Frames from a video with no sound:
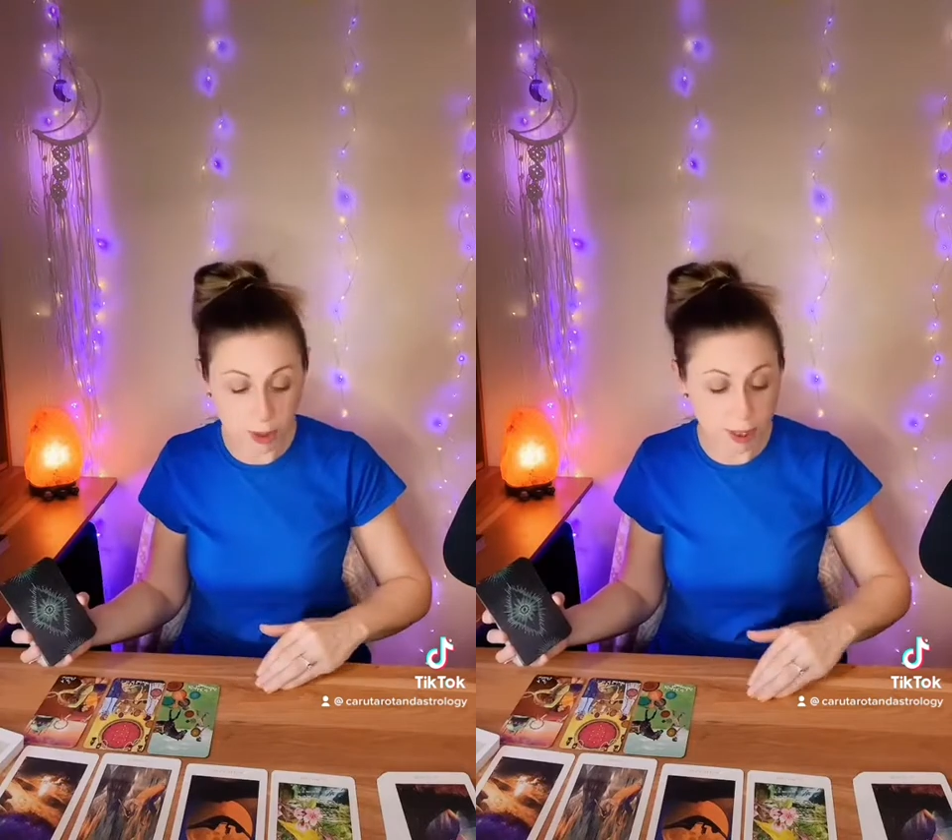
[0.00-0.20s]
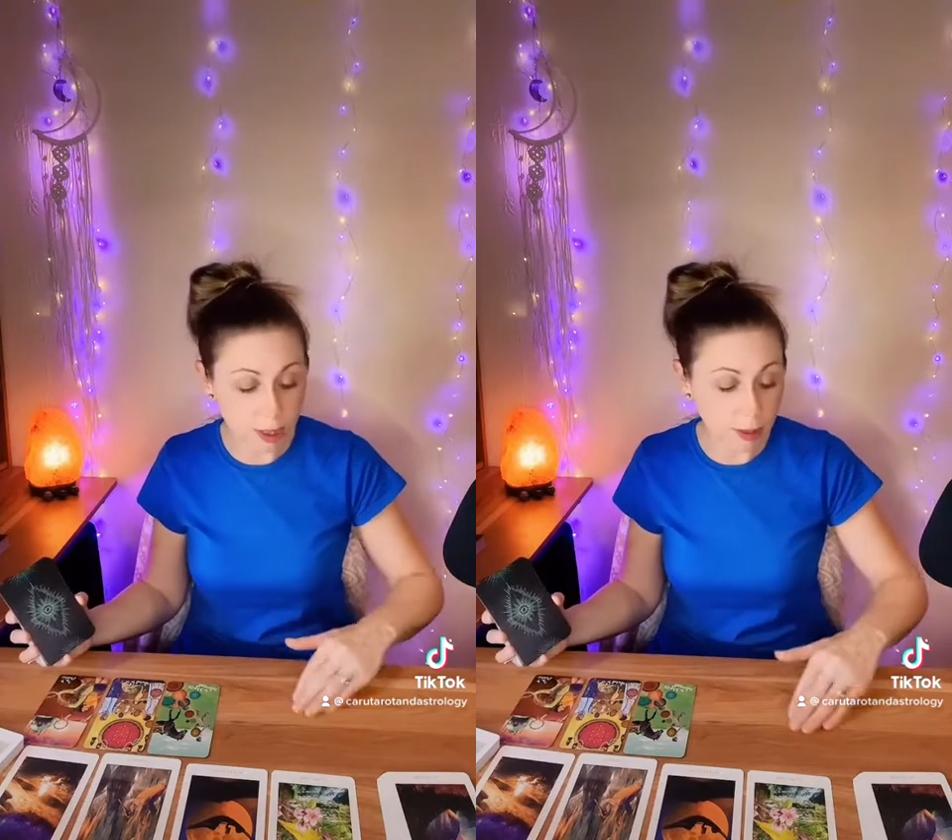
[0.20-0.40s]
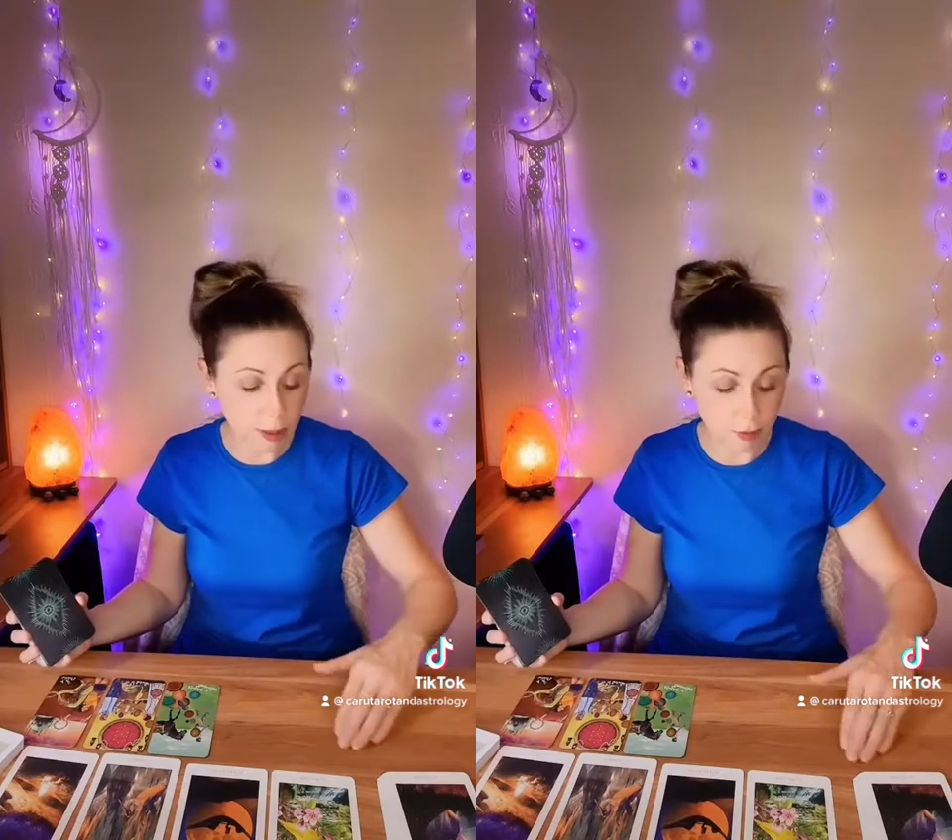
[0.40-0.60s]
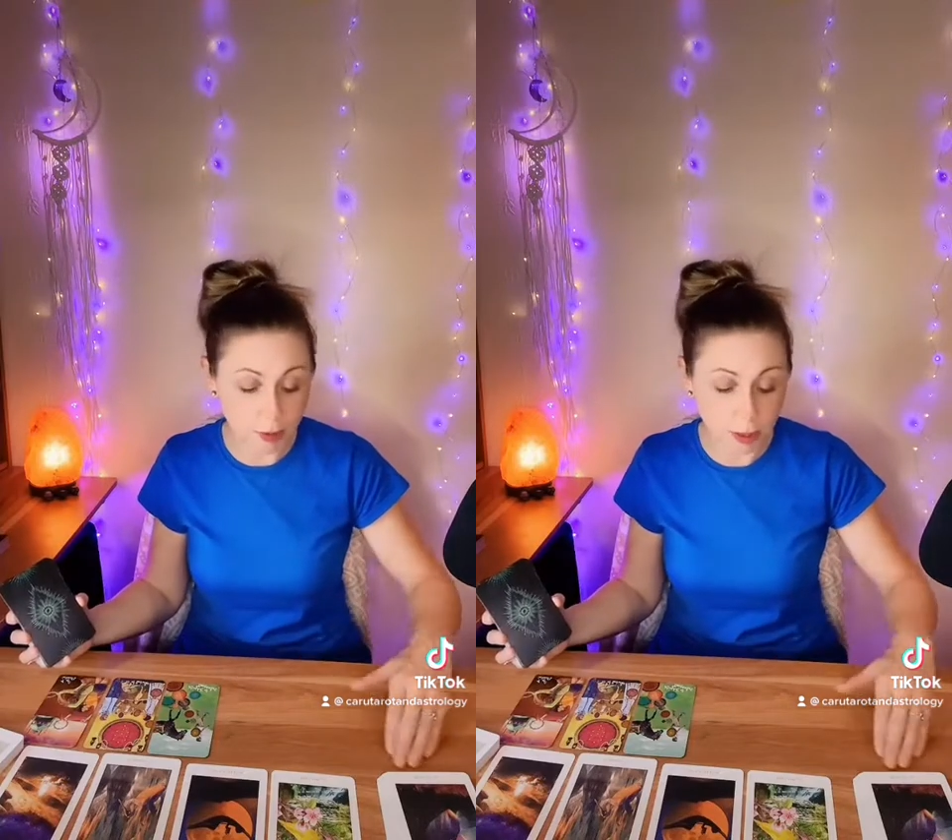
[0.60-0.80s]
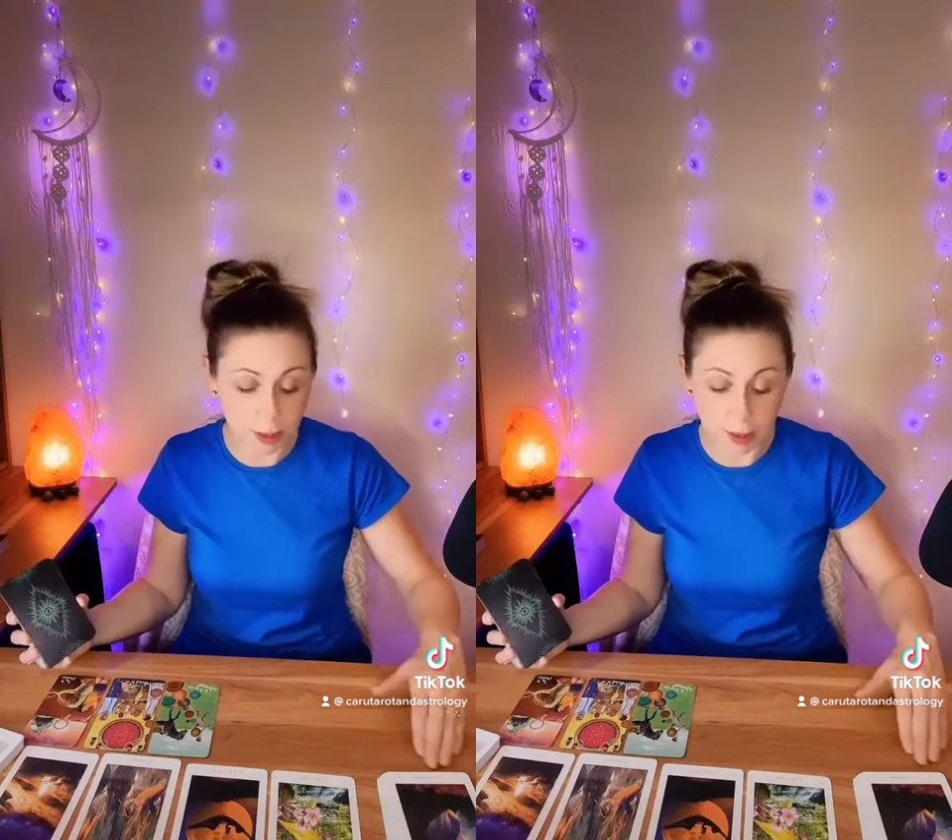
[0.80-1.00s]
start to
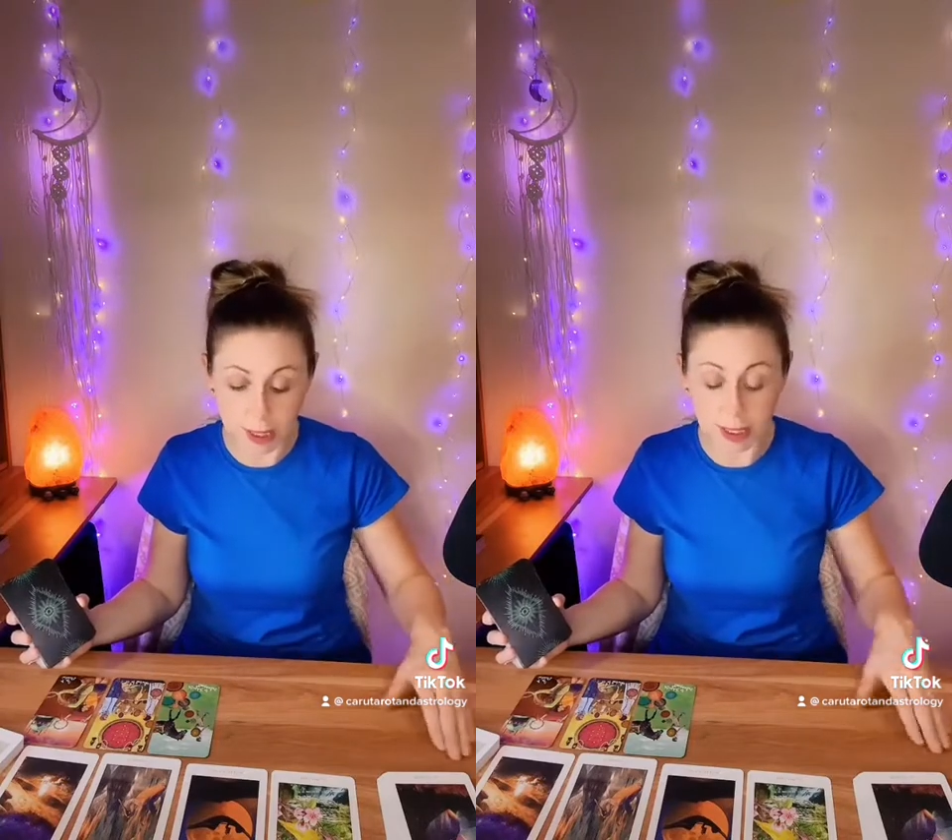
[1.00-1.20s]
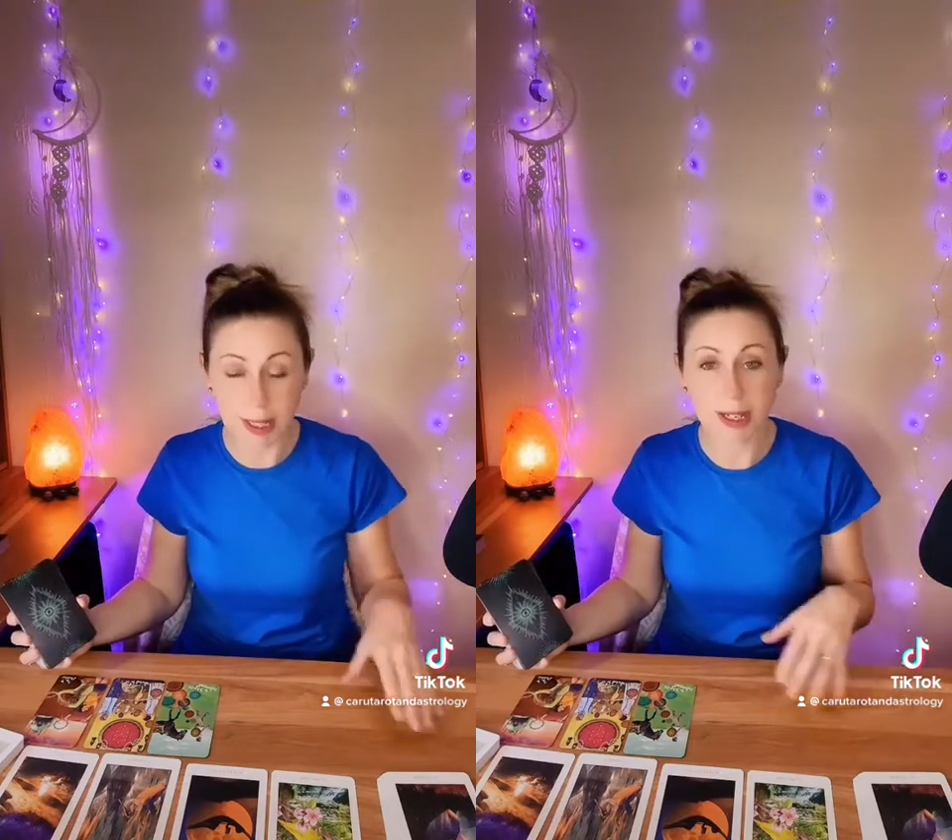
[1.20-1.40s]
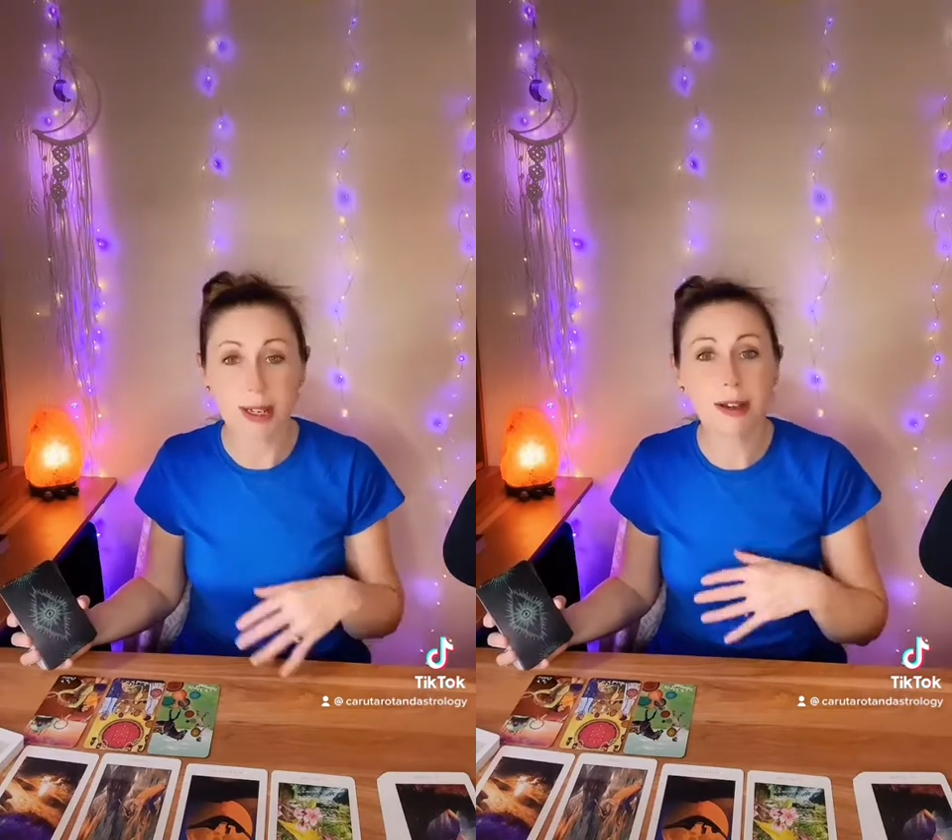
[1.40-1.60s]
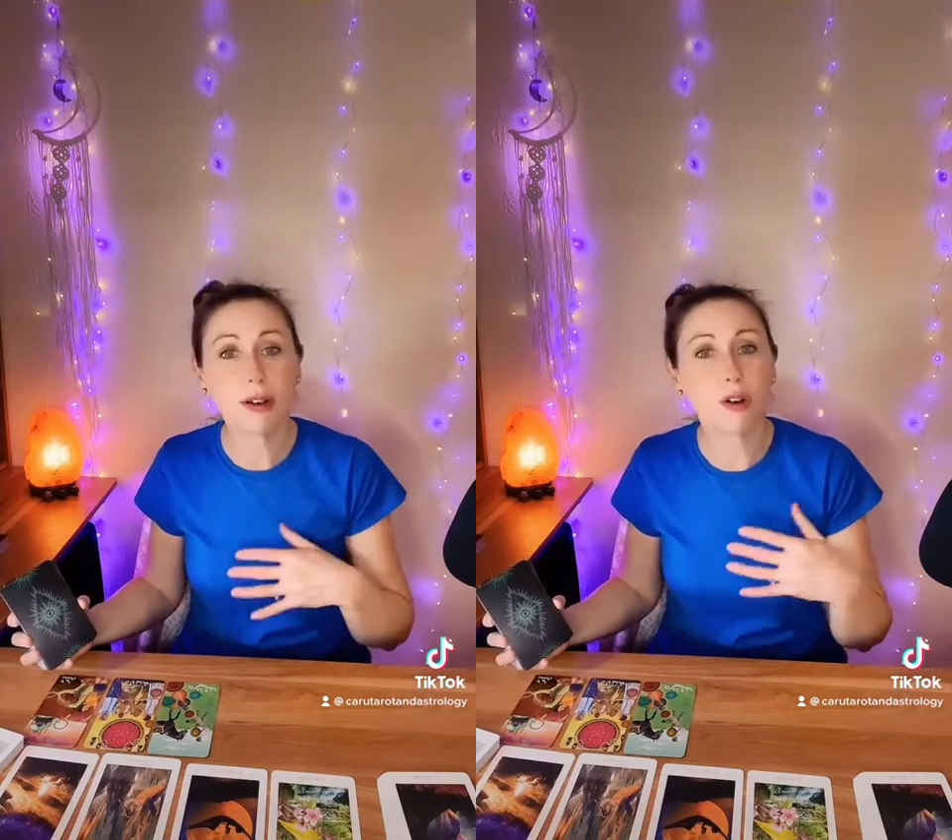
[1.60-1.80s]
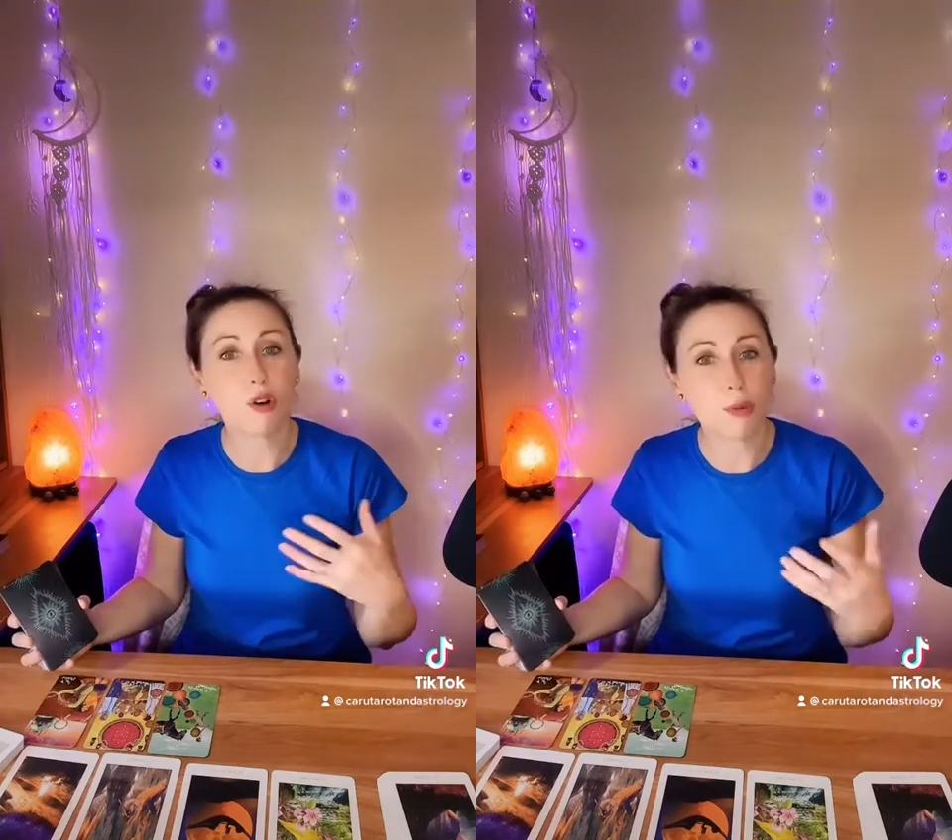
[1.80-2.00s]
feel, oh,